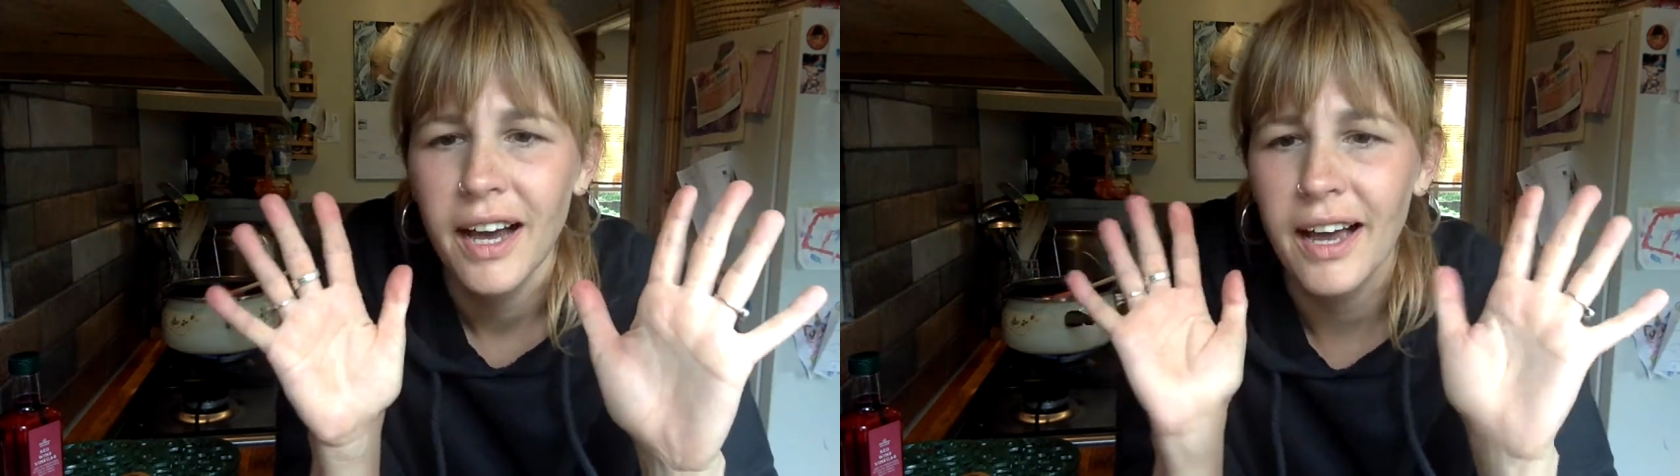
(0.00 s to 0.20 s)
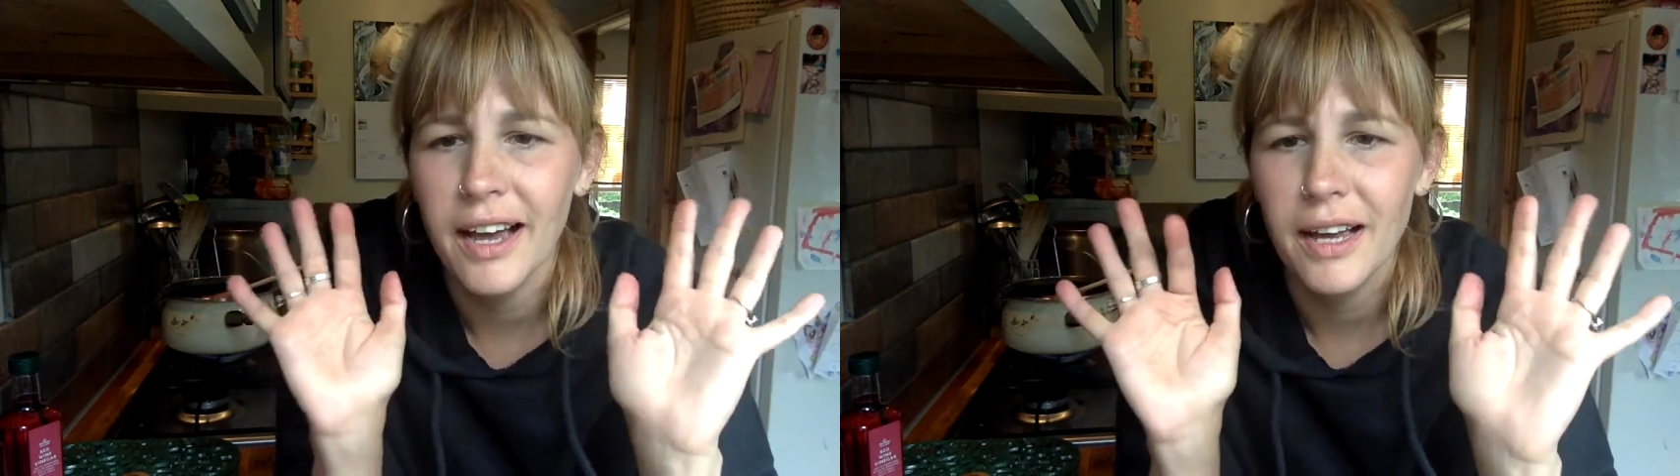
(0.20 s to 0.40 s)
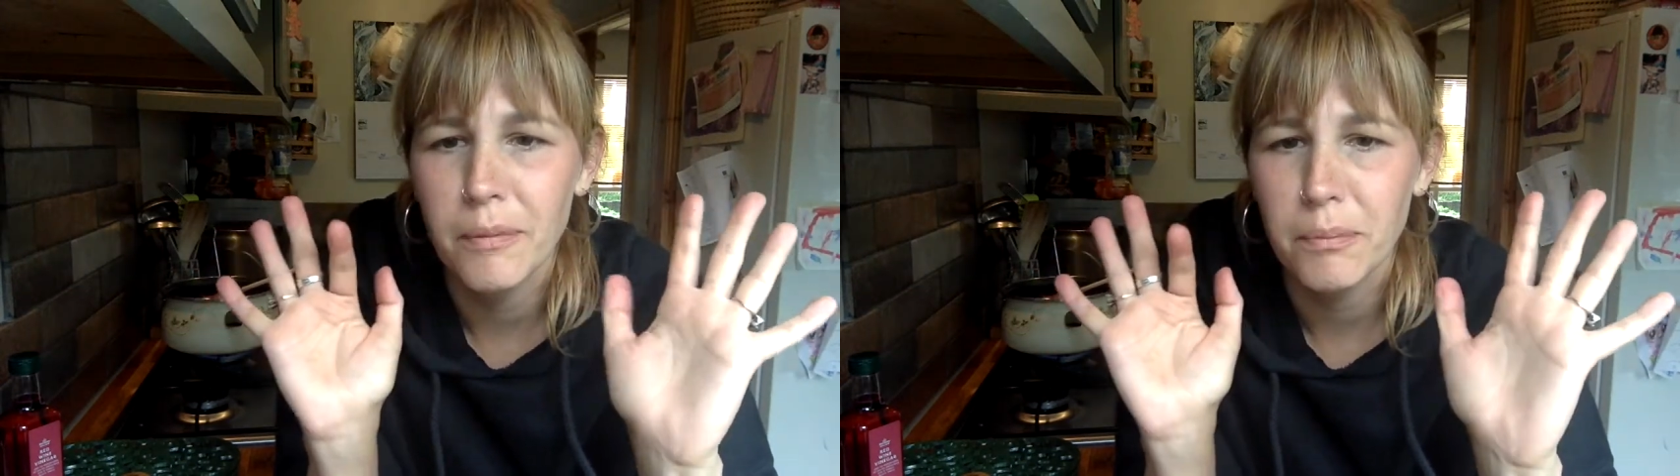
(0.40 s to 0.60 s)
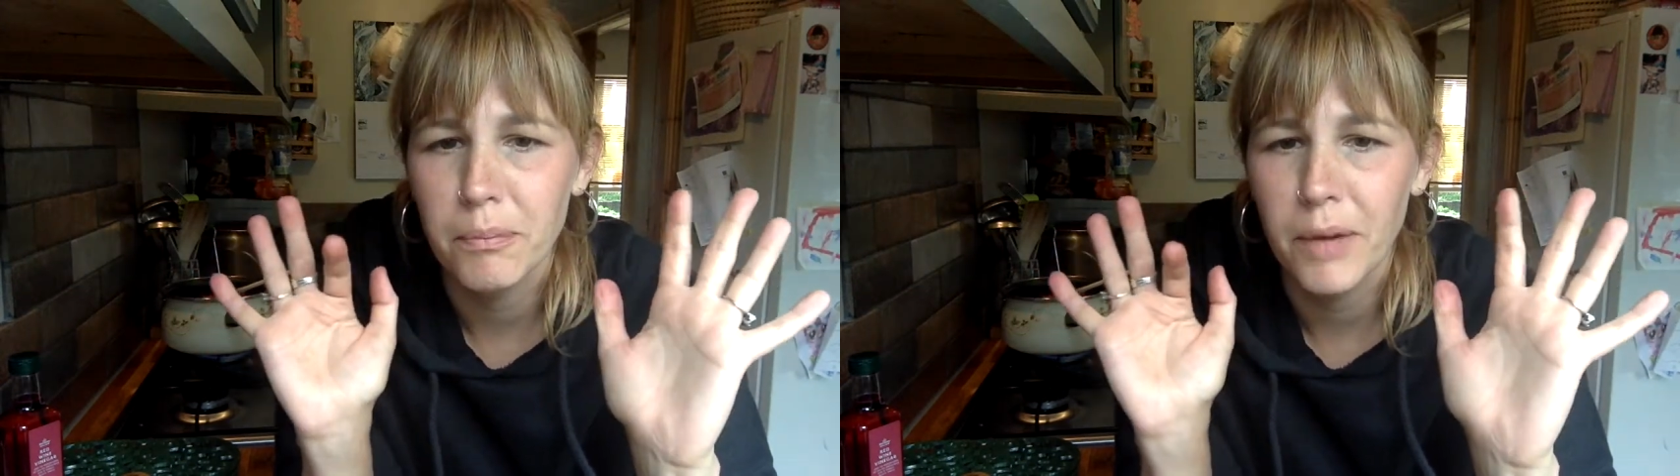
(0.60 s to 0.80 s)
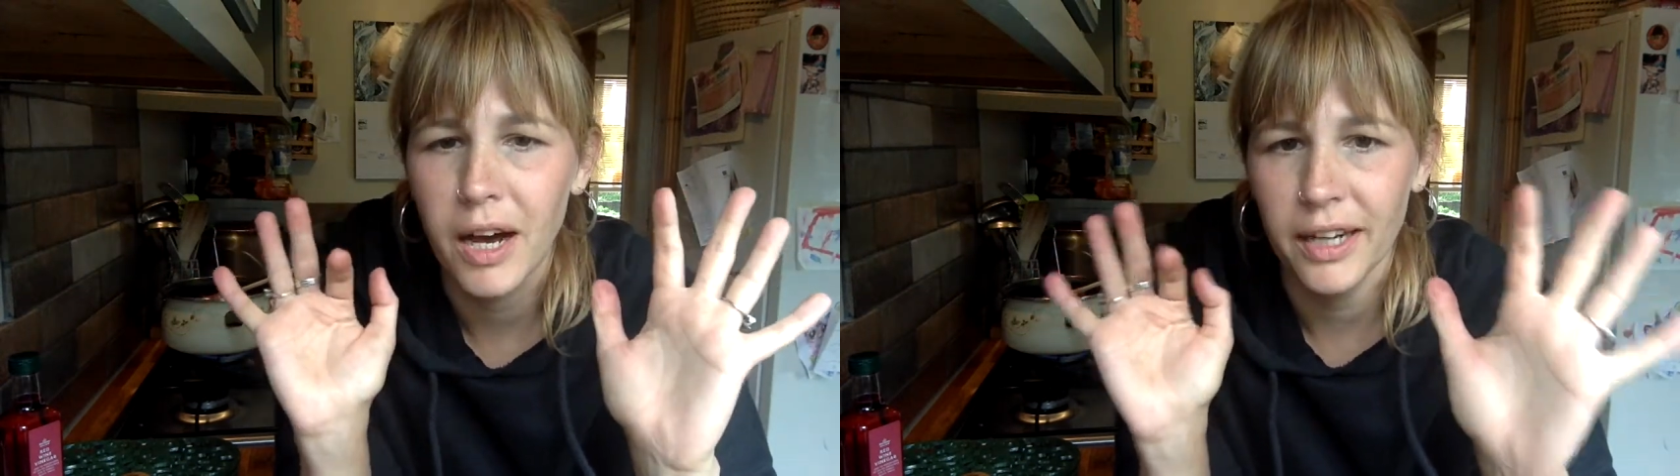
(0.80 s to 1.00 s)

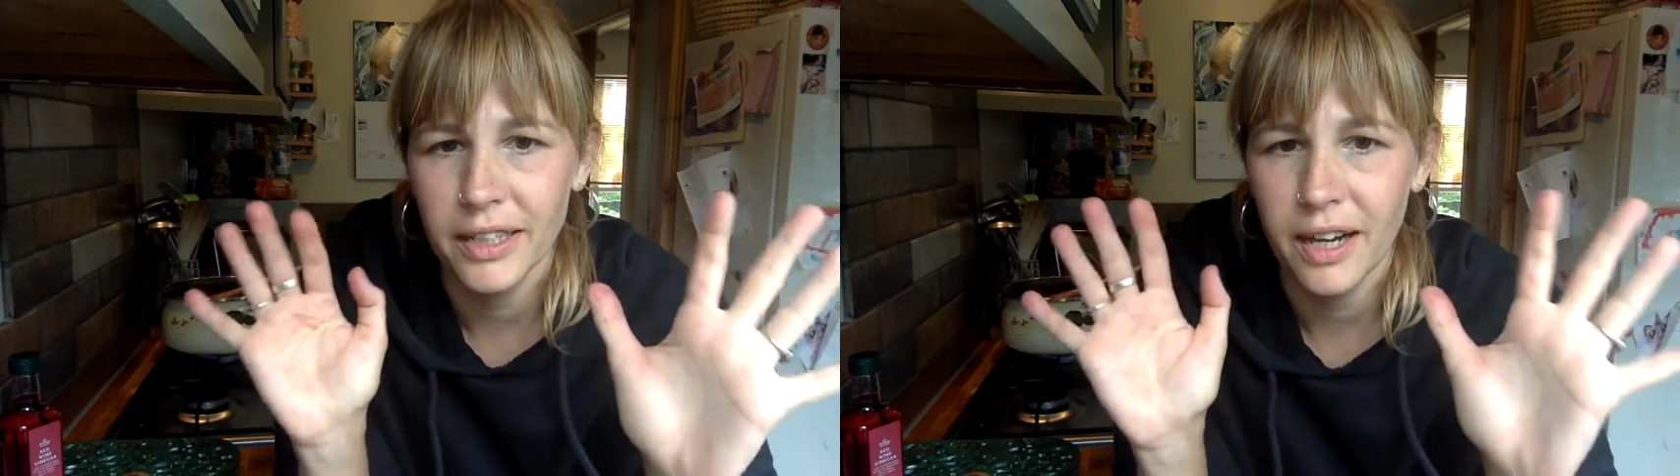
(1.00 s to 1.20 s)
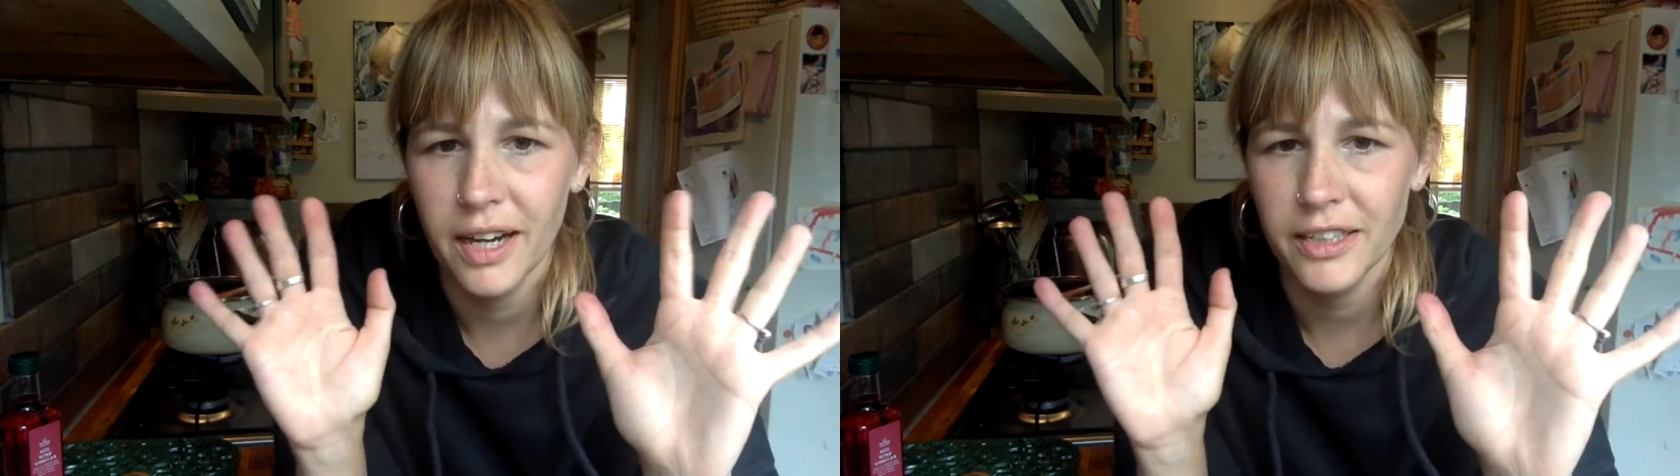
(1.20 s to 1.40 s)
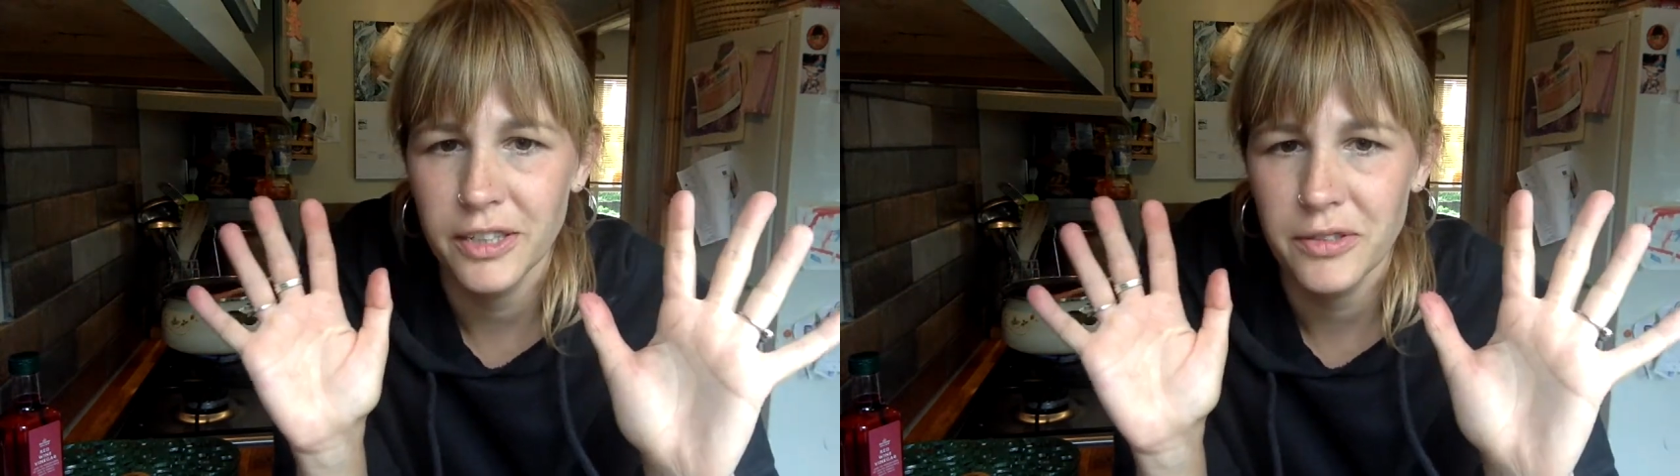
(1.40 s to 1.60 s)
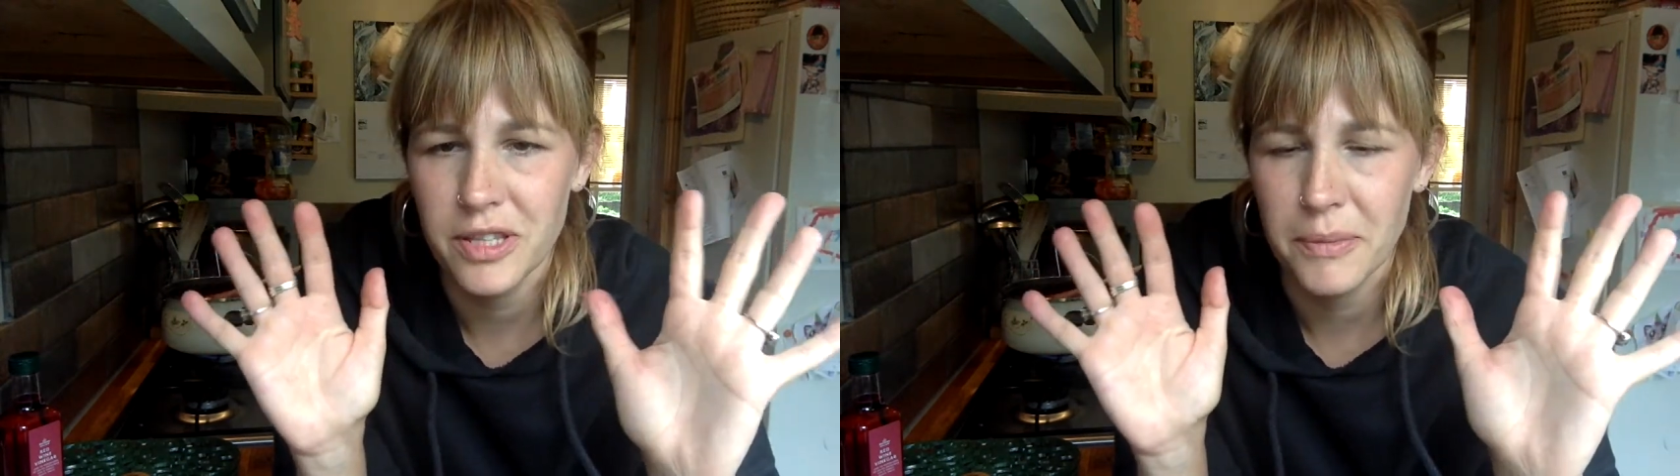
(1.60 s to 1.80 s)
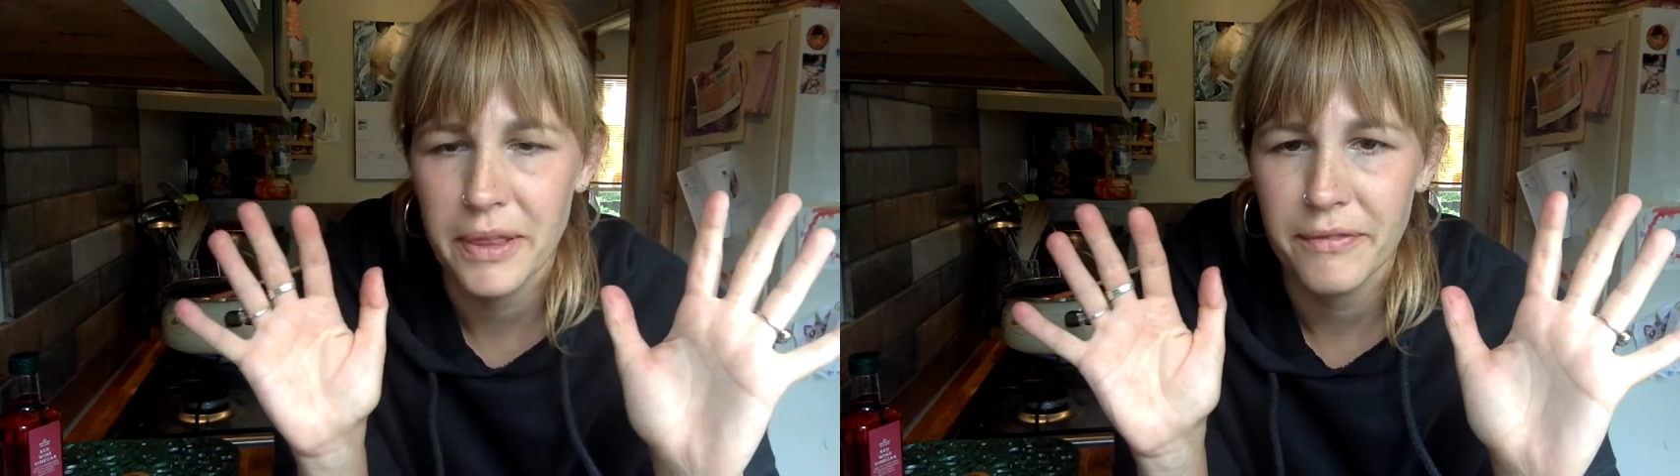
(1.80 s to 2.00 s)
I use
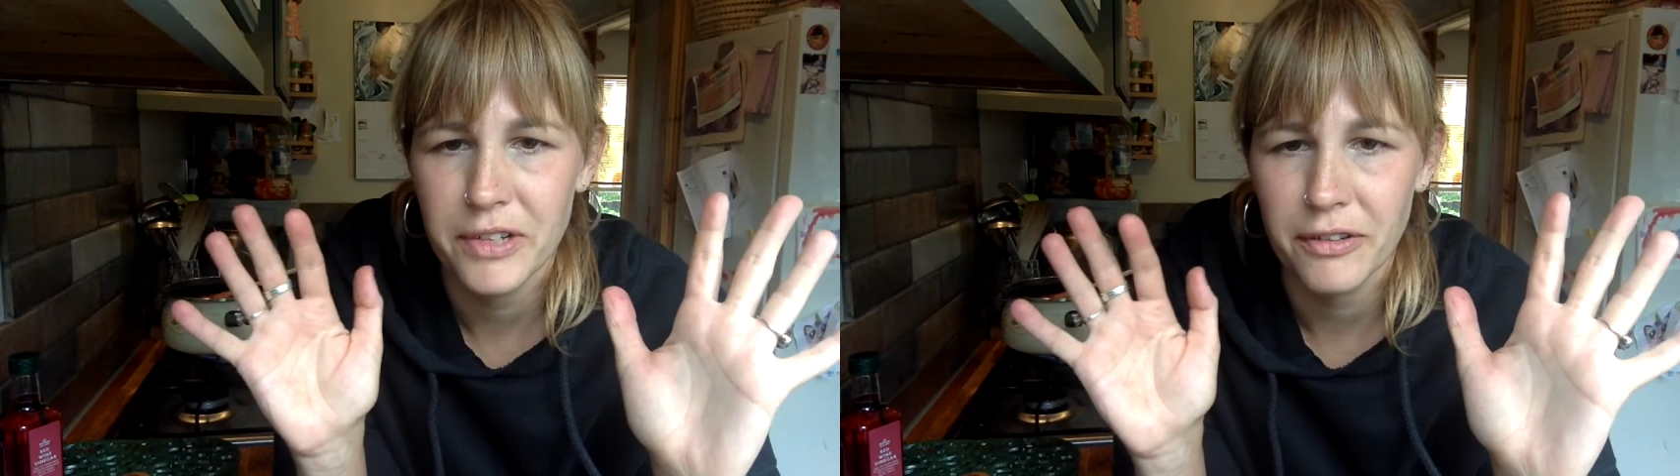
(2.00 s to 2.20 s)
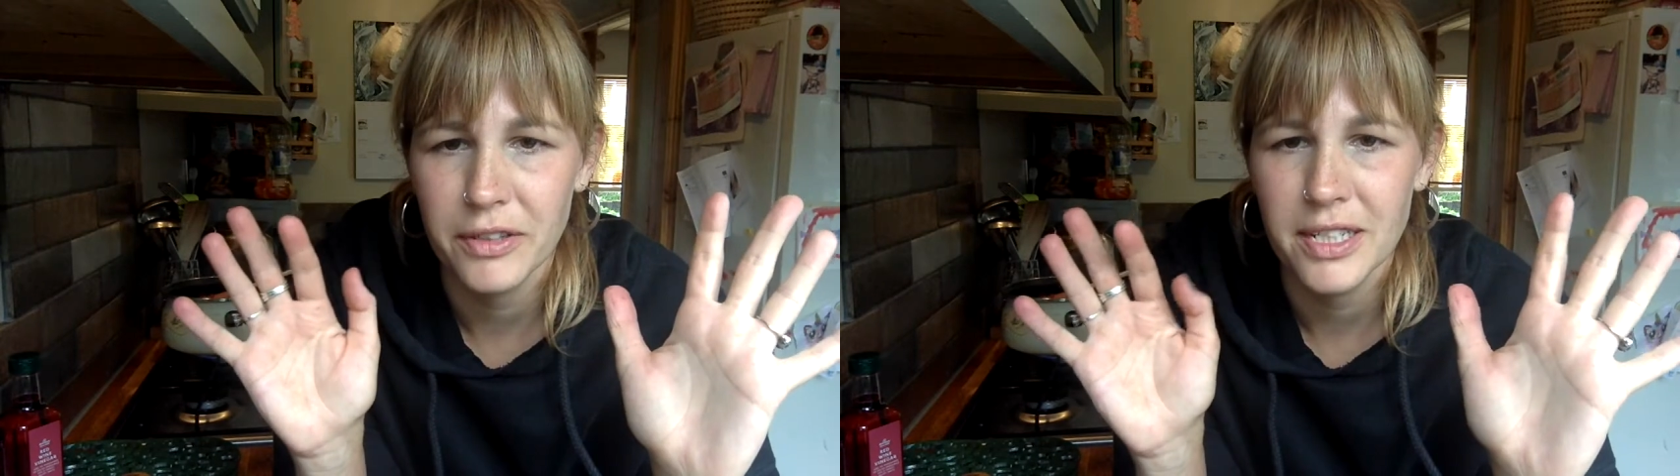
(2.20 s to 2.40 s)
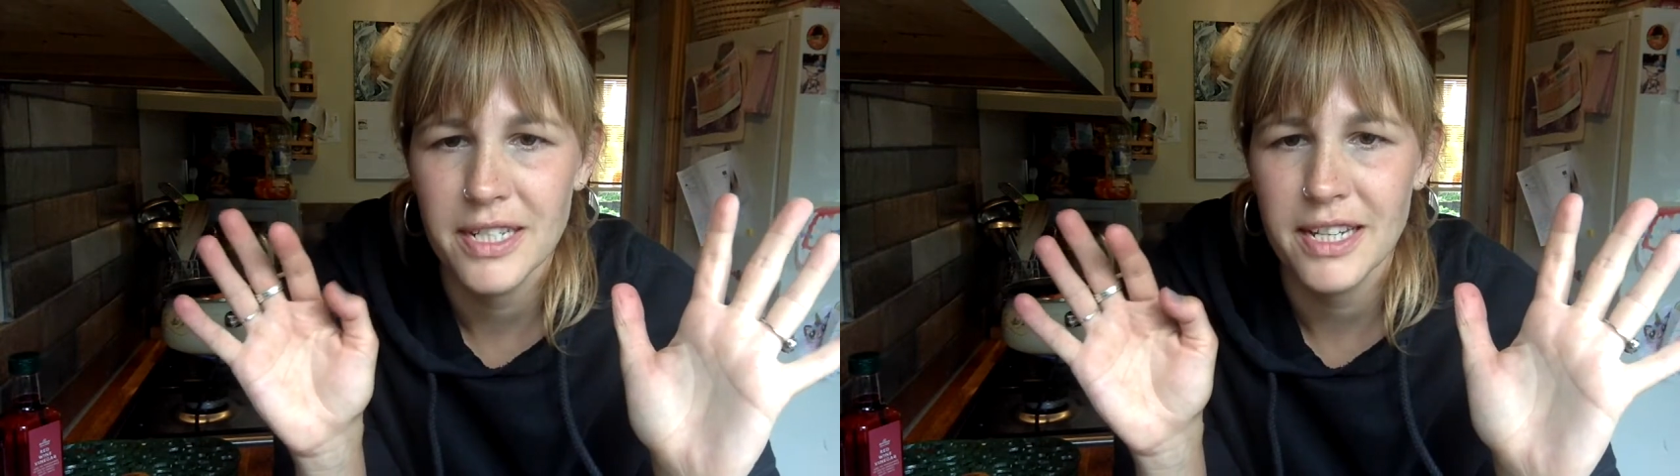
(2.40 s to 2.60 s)
them and they've definitely